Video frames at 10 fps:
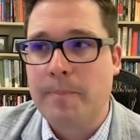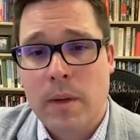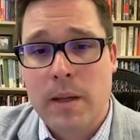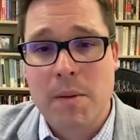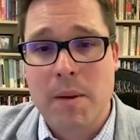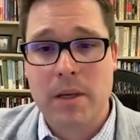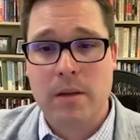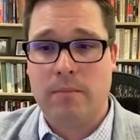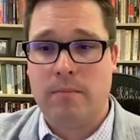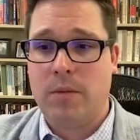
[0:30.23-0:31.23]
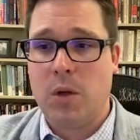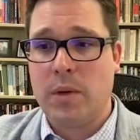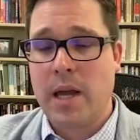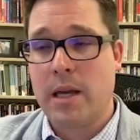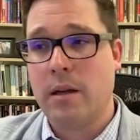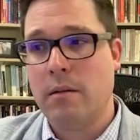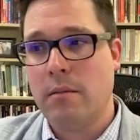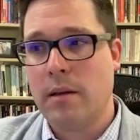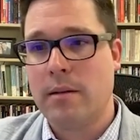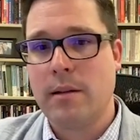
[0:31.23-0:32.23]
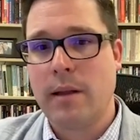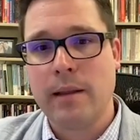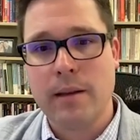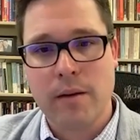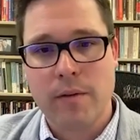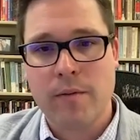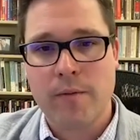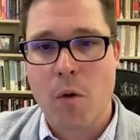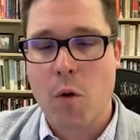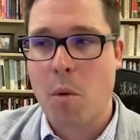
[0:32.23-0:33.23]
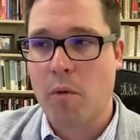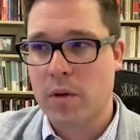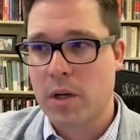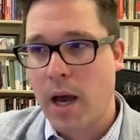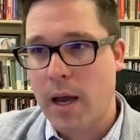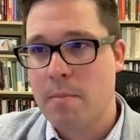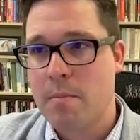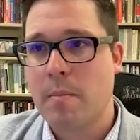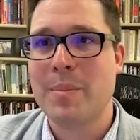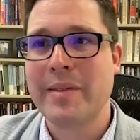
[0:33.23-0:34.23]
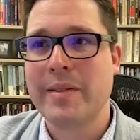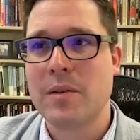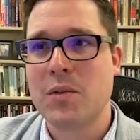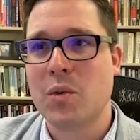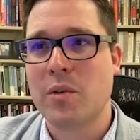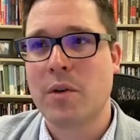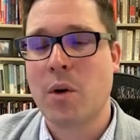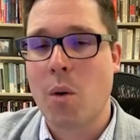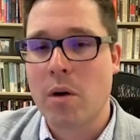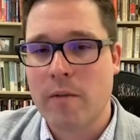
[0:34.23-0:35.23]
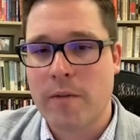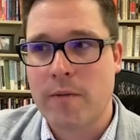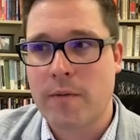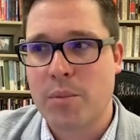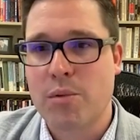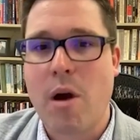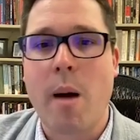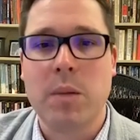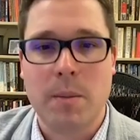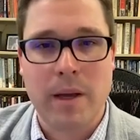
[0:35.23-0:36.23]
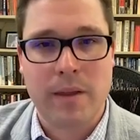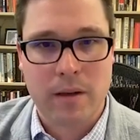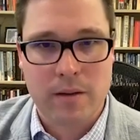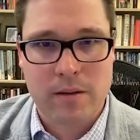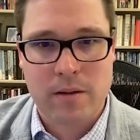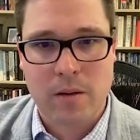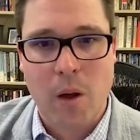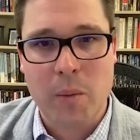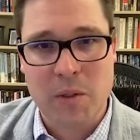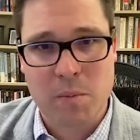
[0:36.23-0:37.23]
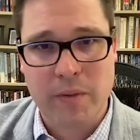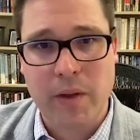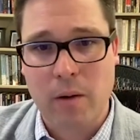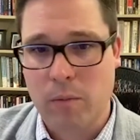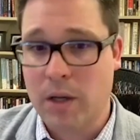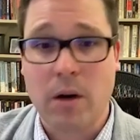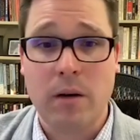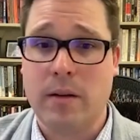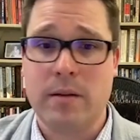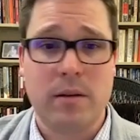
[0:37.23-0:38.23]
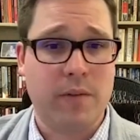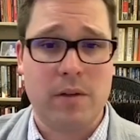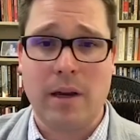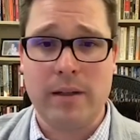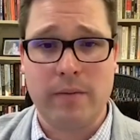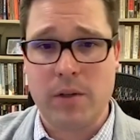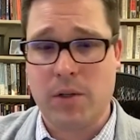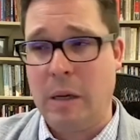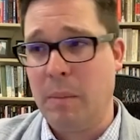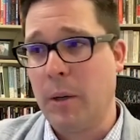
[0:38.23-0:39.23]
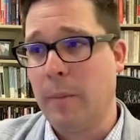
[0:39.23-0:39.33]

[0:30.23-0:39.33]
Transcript: It's maybe taken a slightly different form over time, but the sort of core of problem, I think, has still always been there, regardless of the size of the chamber.